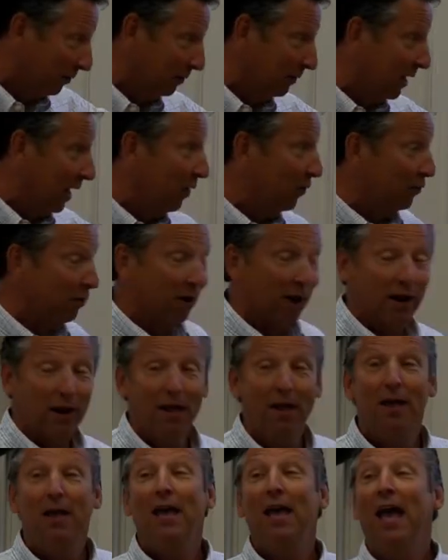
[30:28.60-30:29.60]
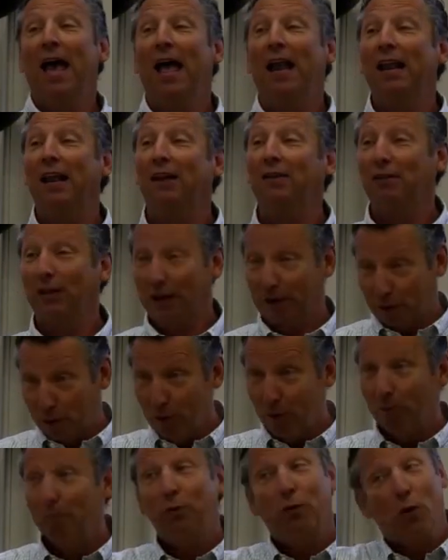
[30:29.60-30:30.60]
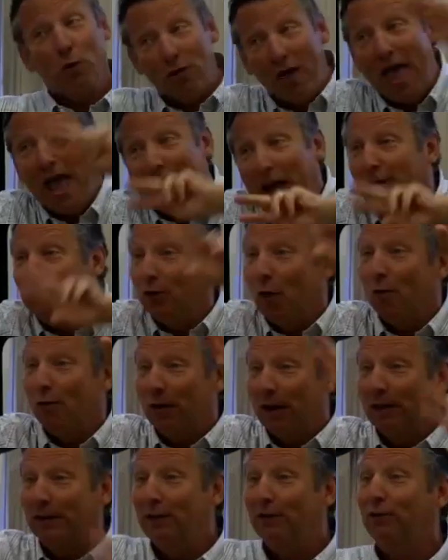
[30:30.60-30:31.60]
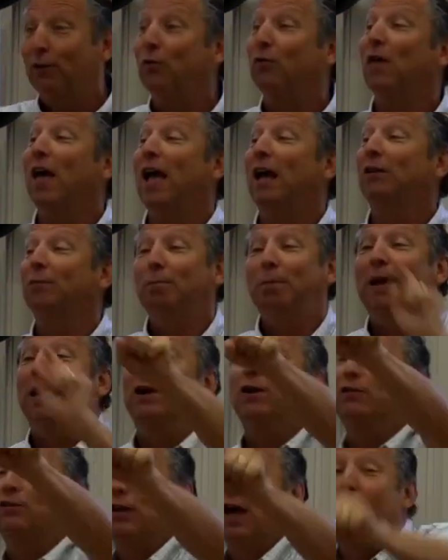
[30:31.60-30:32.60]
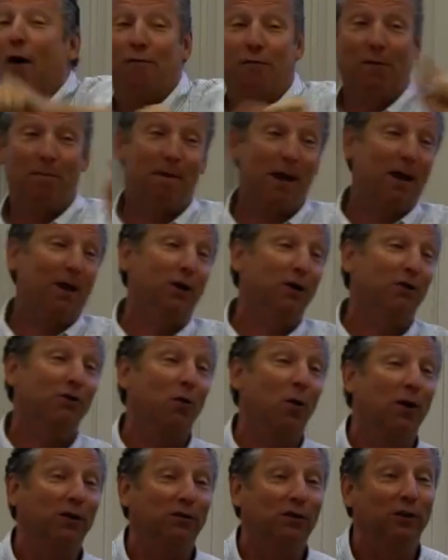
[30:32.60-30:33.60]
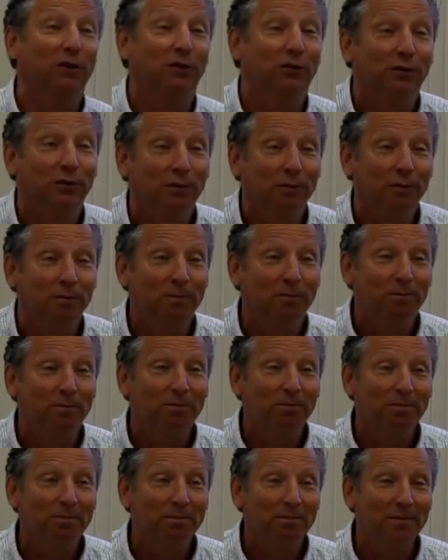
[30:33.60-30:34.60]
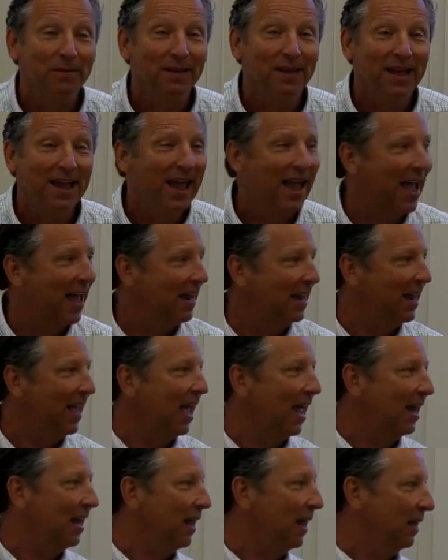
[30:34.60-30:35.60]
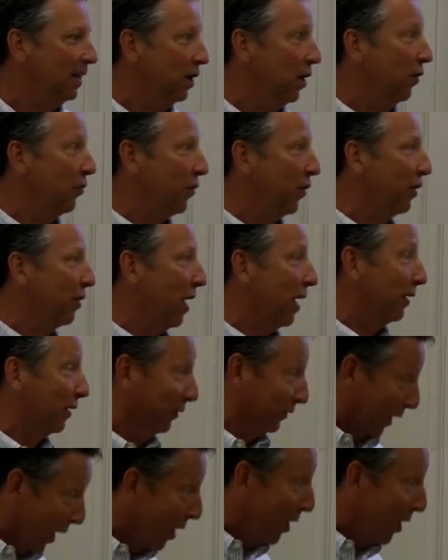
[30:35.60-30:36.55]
or 10th grade, and they say two, two things, don't forget these two things, be yourself and make good choices. And, and you know, third grade